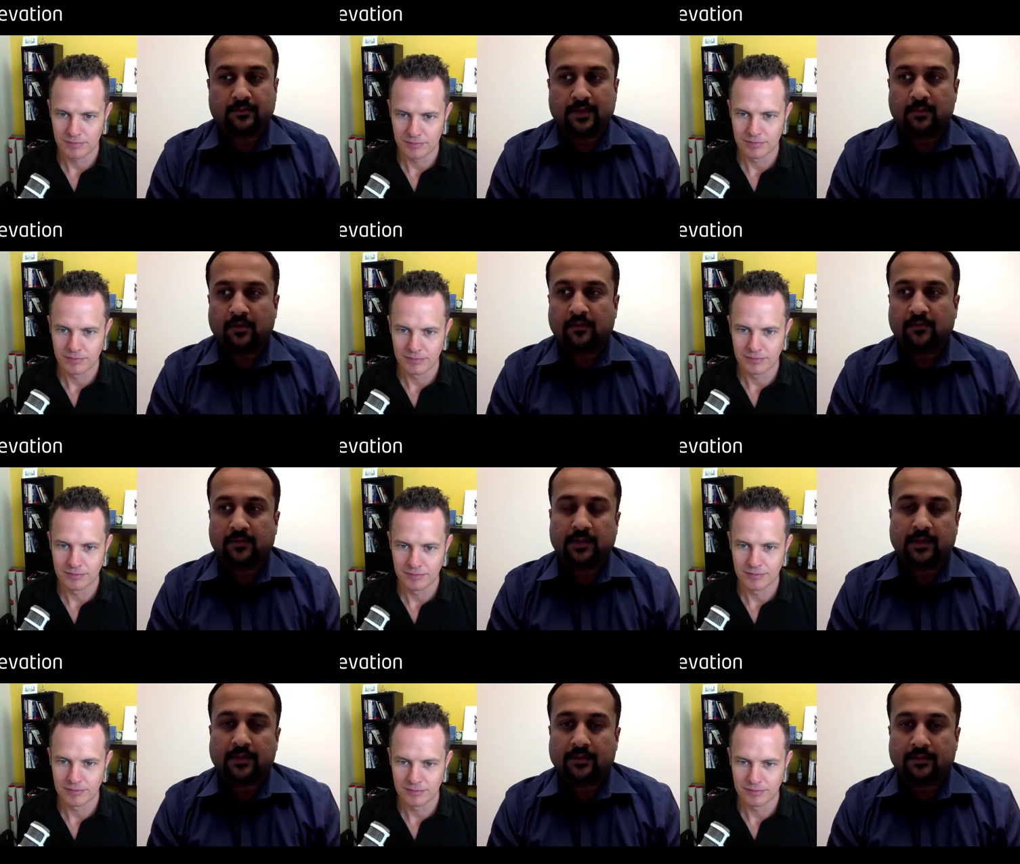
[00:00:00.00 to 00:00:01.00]
Speaker 1: imperfect
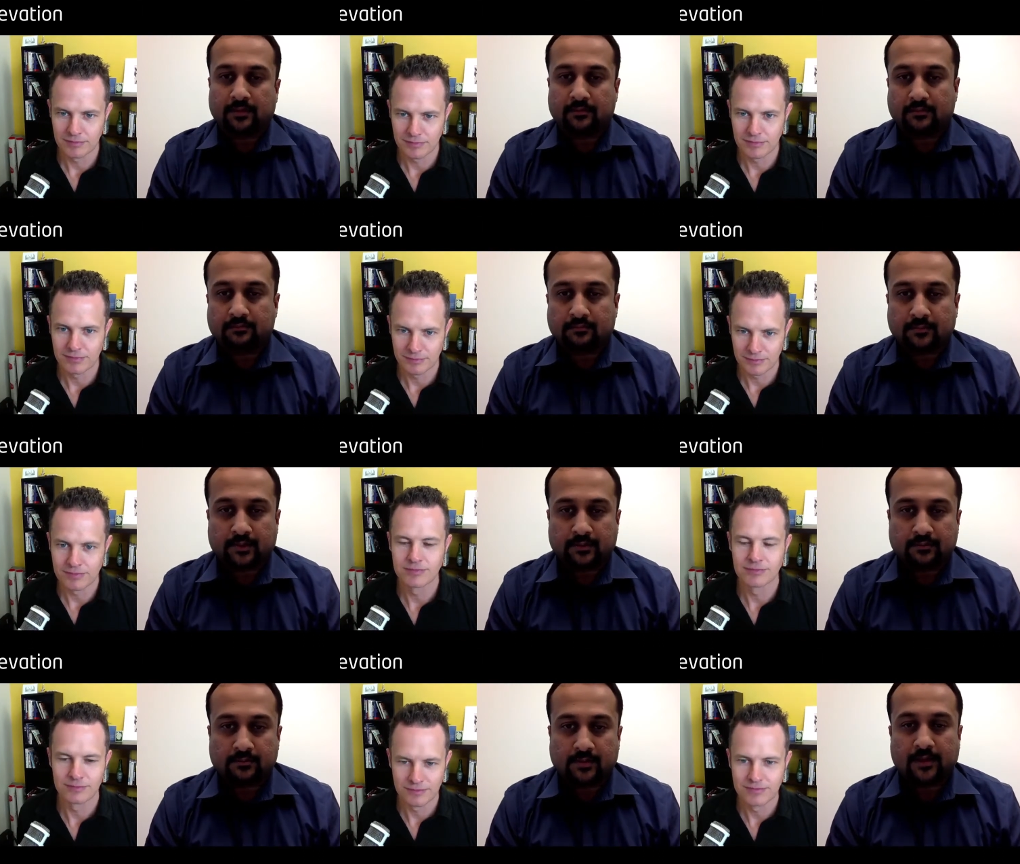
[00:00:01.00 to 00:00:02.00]
plan, than
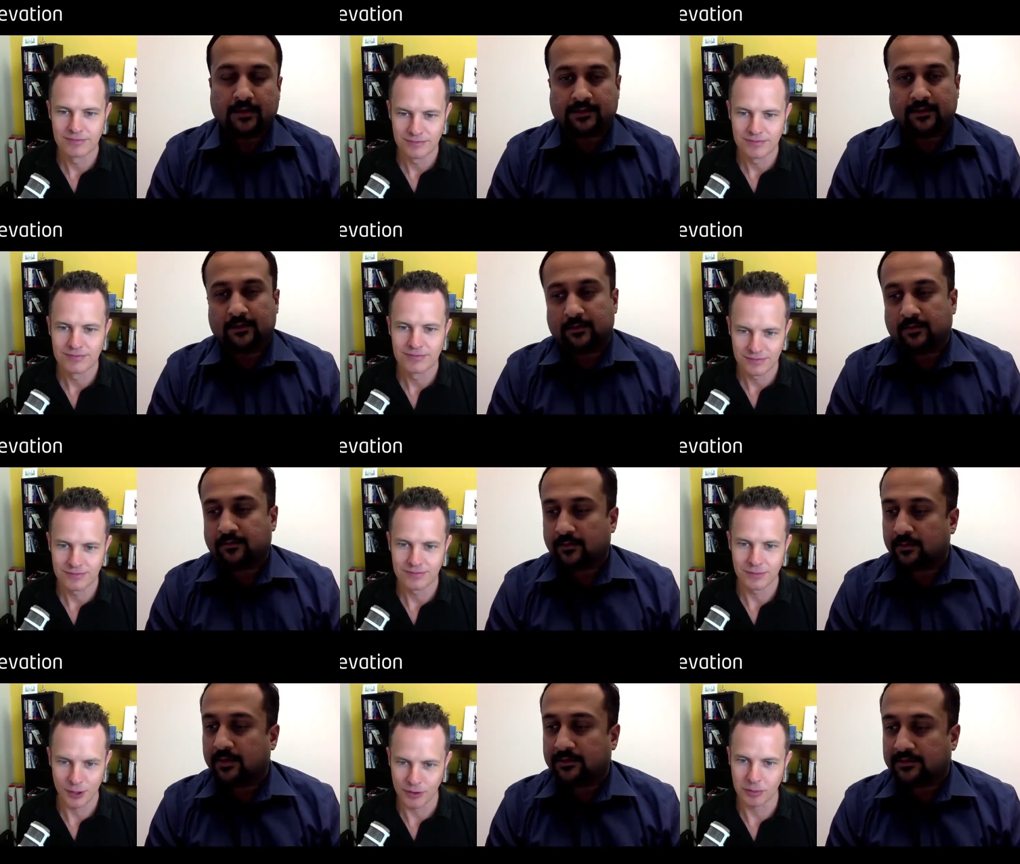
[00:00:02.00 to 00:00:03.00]
not execute a
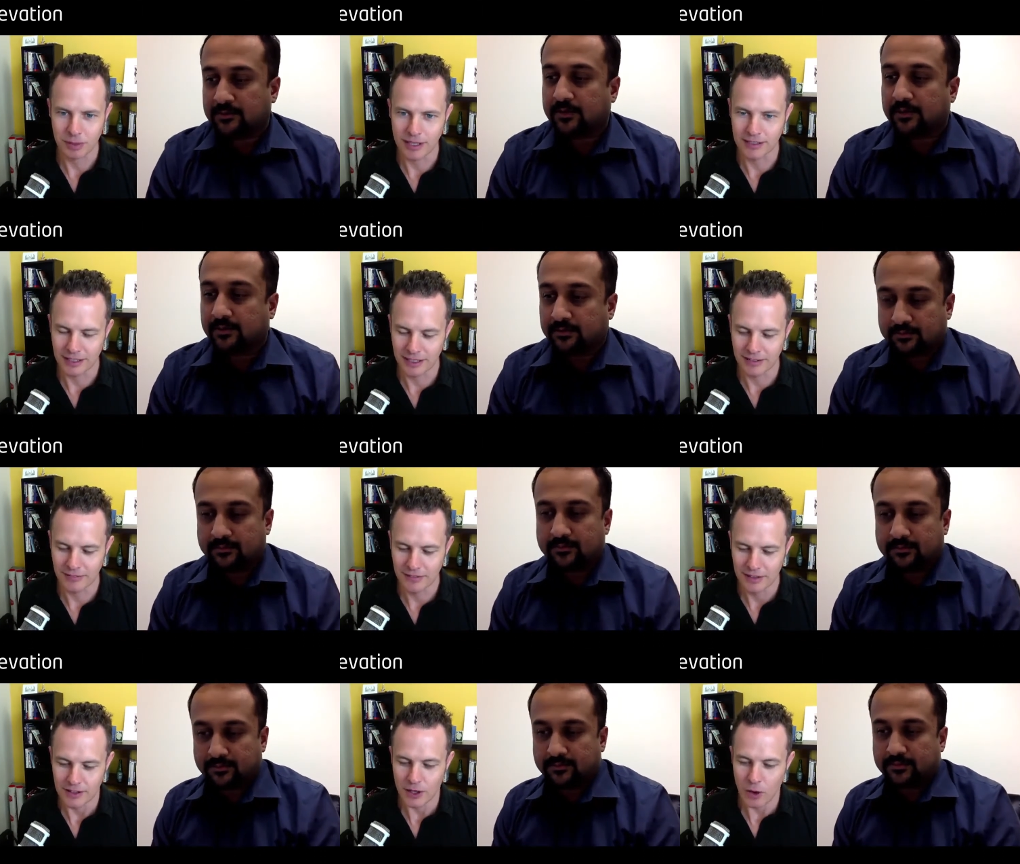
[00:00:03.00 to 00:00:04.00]
perfect
Speaker 2: plan. Perfect plan, yeah.
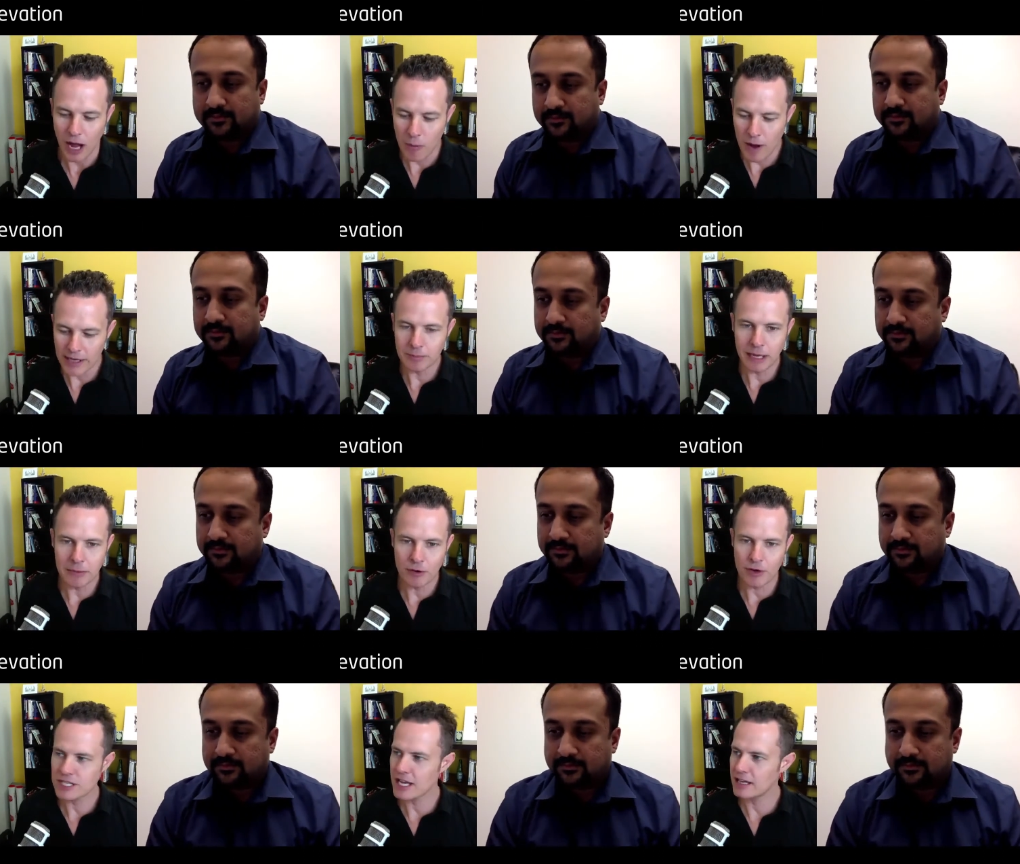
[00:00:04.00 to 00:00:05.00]
Uh, where can people
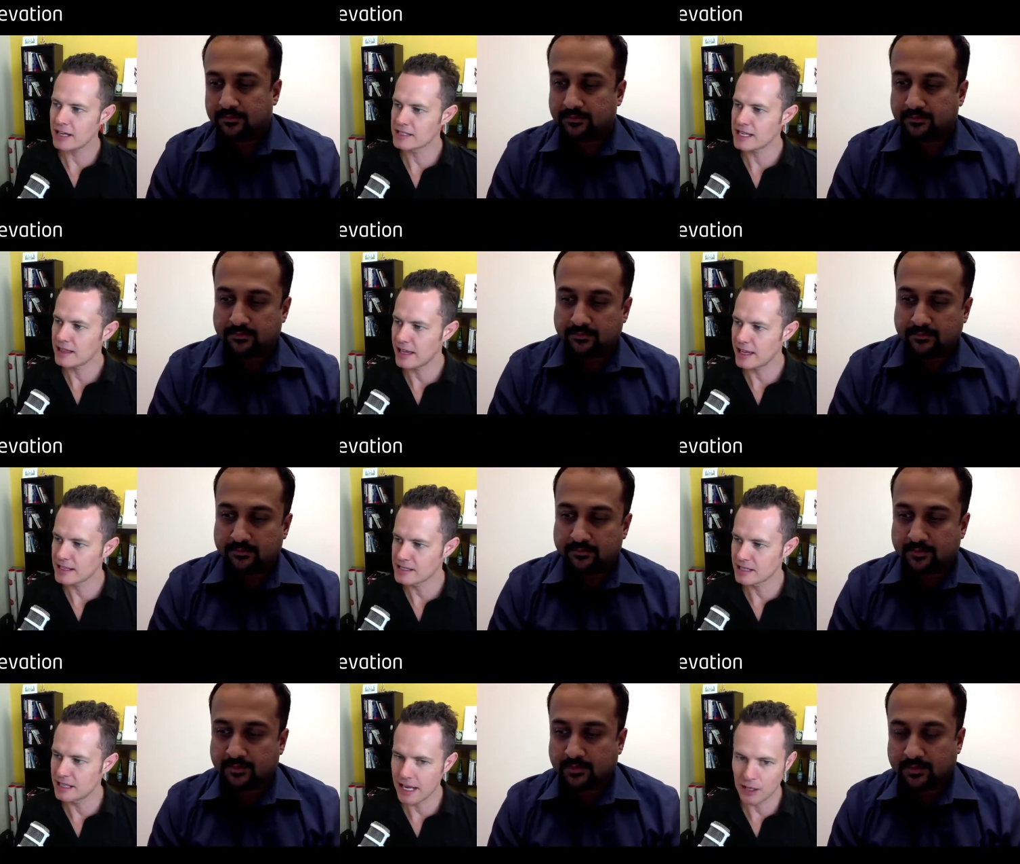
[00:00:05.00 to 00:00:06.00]
reach out and say thanks
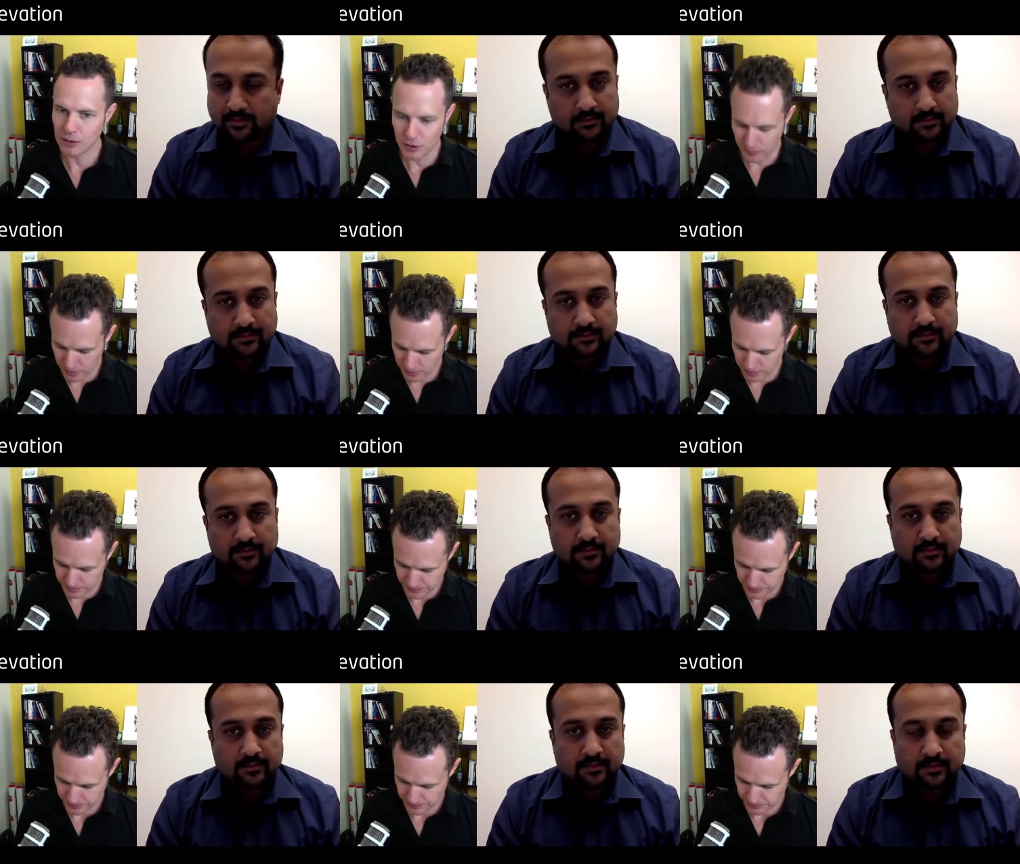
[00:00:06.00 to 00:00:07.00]
and connect with you, Vid?
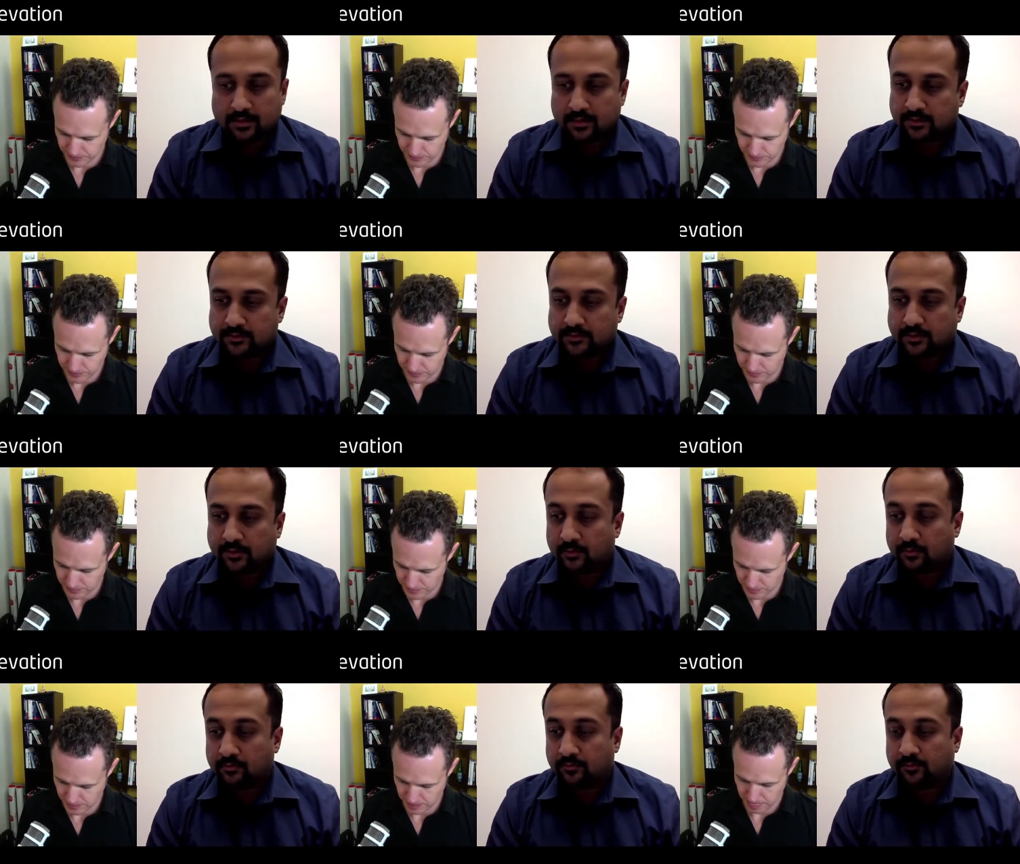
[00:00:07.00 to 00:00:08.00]

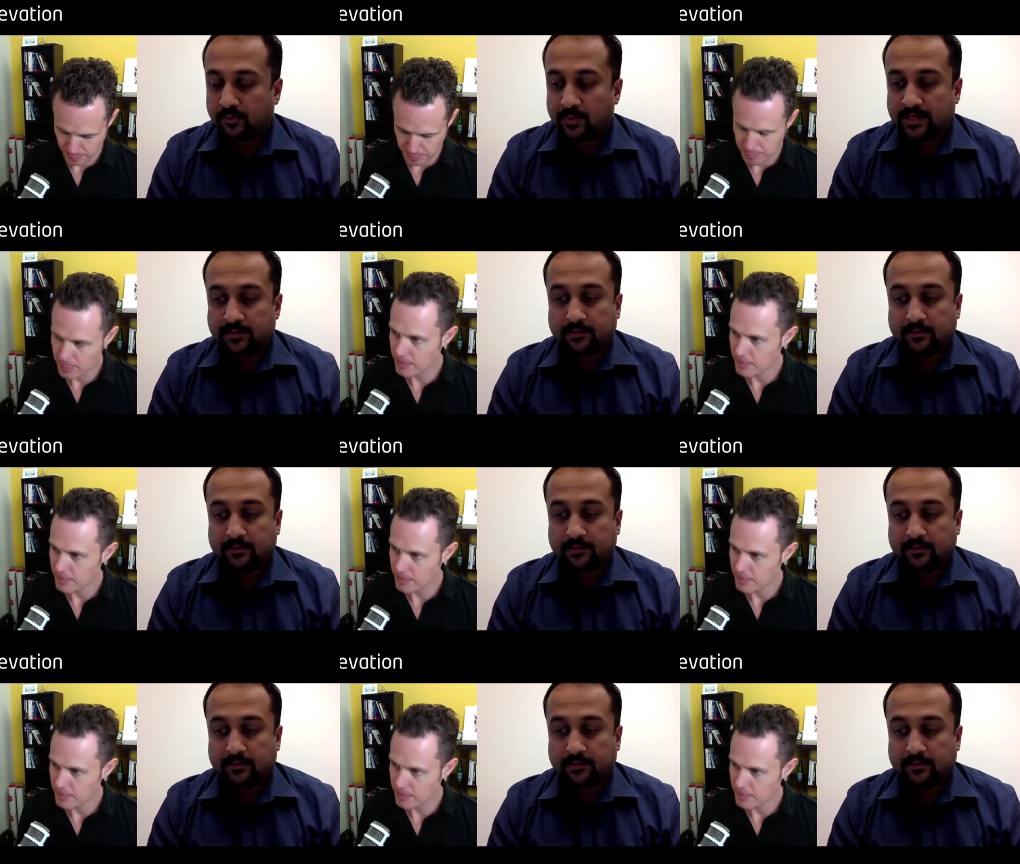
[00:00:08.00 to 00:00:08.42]
Speaker 1: So for me